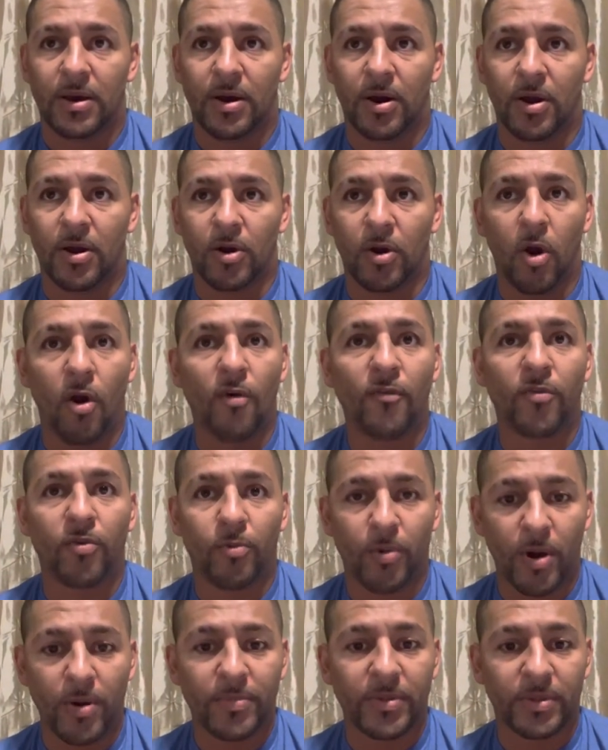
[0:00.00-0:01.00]
are
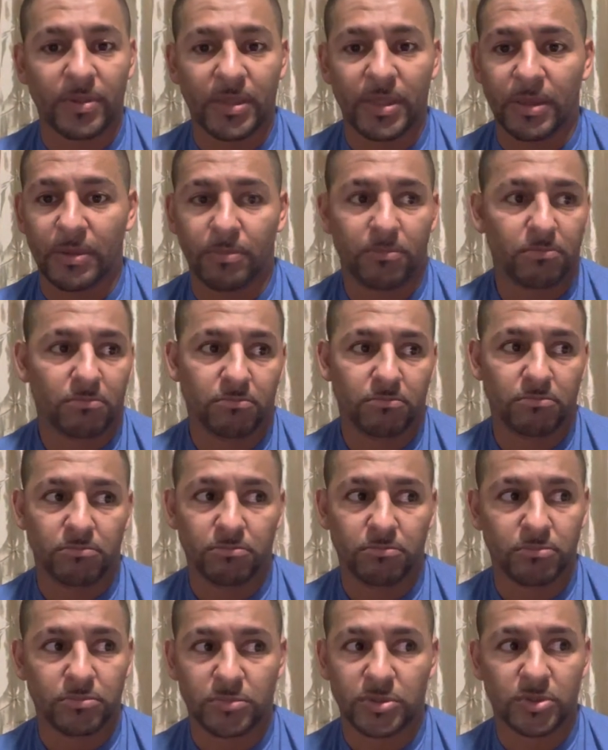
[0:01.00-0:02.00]
overwhelmingly
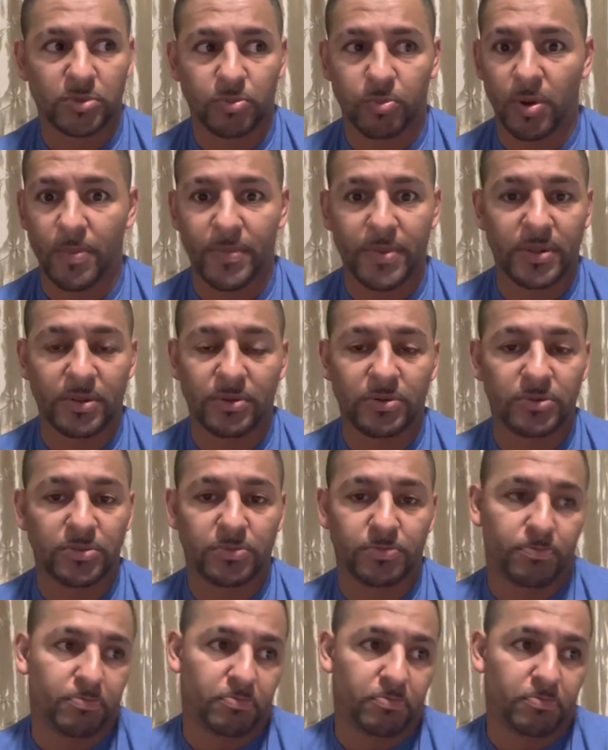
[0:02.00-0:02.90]
women who